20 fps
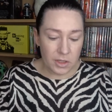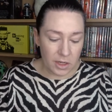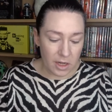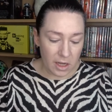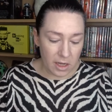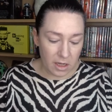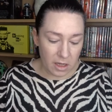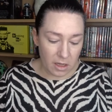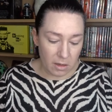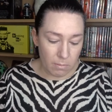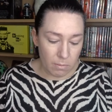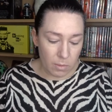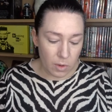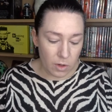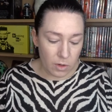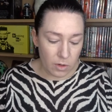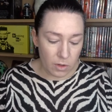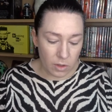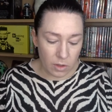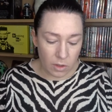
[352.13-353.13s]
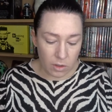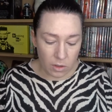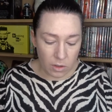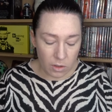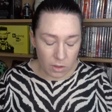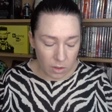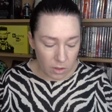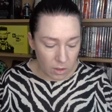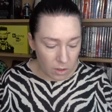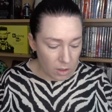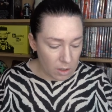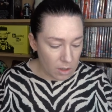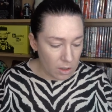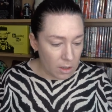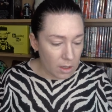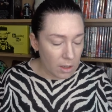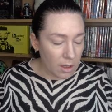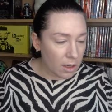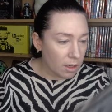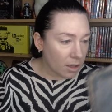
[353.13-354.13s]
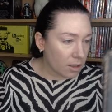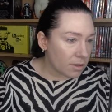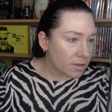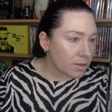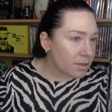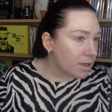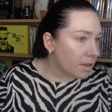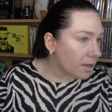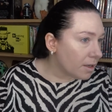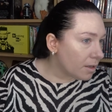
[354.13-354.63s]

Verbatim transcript: like Mark, and